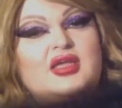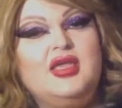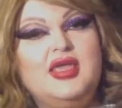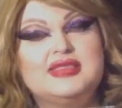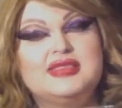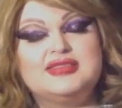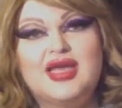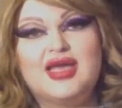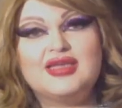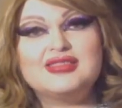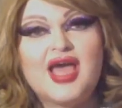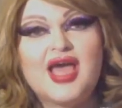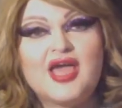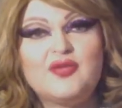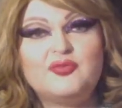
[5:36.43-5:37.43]
It's not as
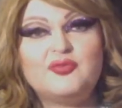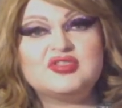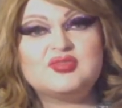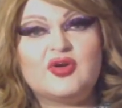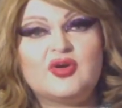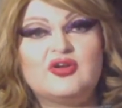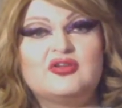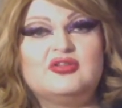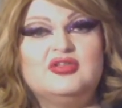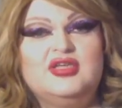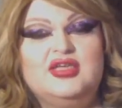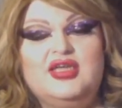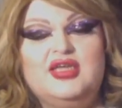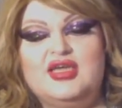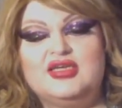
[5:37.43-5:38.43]
hyper sparkly